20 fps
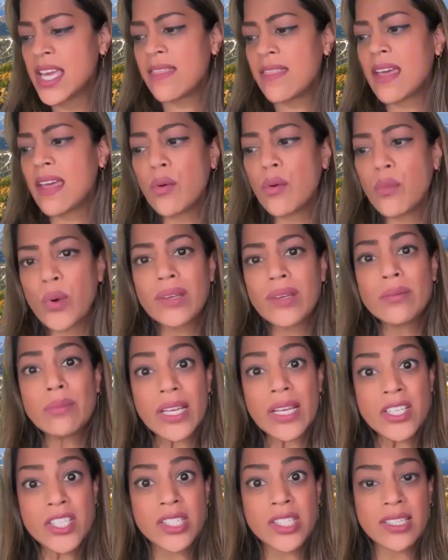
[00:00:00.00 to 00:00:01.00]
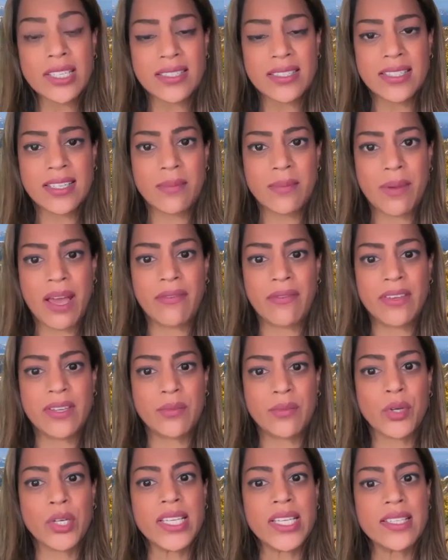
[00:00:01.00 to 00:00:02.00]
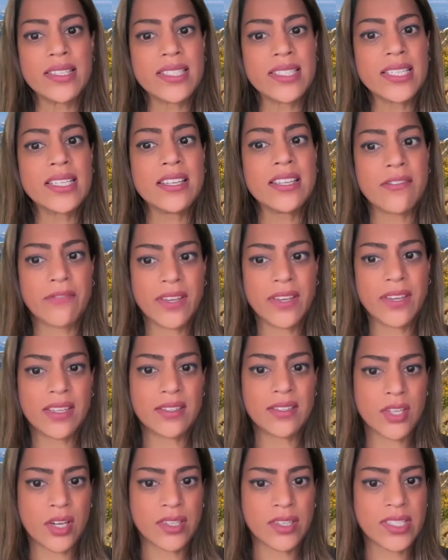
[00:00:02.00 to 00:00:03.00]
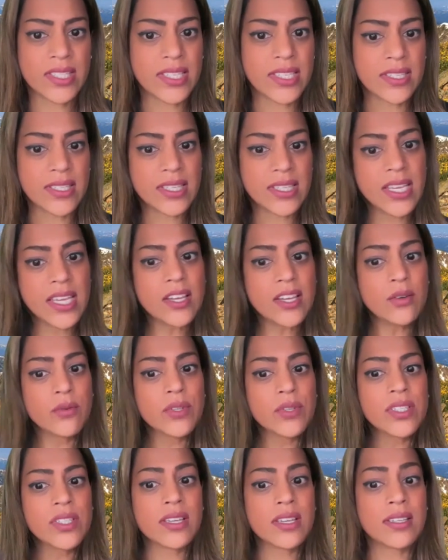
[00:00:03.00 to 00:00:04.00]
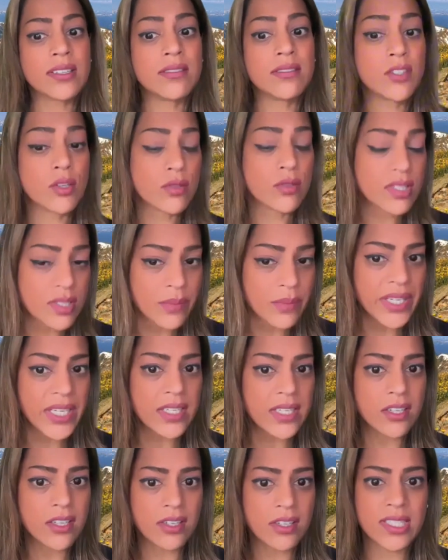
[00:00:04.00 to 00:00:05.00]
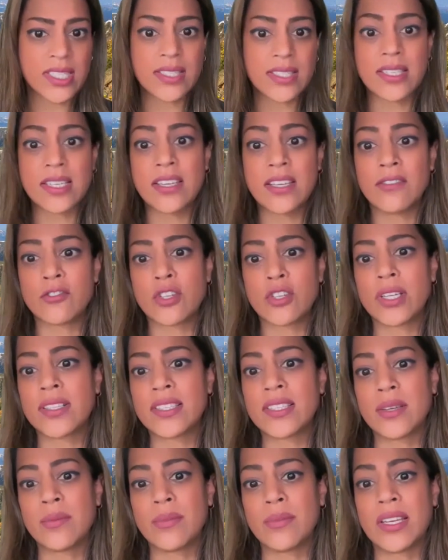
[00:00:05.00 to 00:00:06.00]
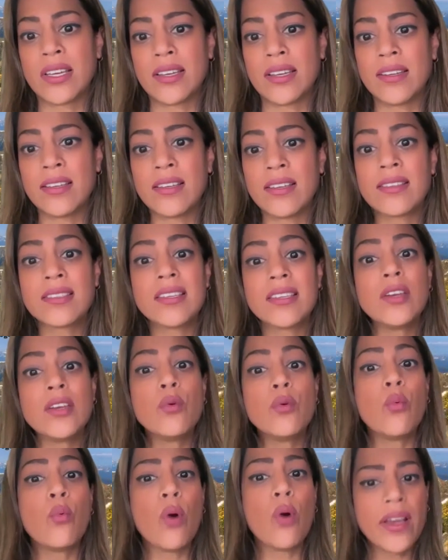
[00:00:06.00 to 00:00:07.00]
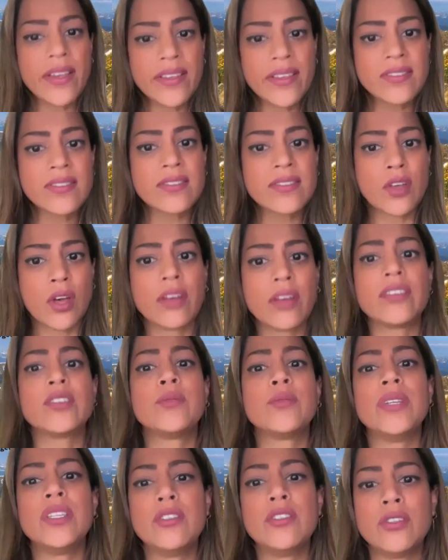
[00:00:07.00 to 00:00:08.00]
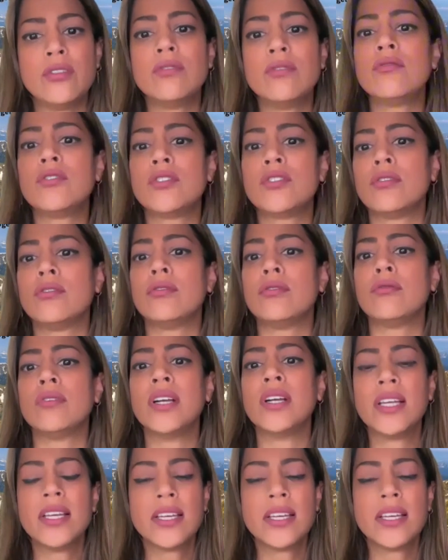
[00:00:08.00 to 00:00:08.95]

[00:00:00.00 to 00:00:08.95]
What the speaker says: That one patient ended up having pretty significant toxicity. It was a dose-limiting toxicity of transaminitis. It was thought to be due to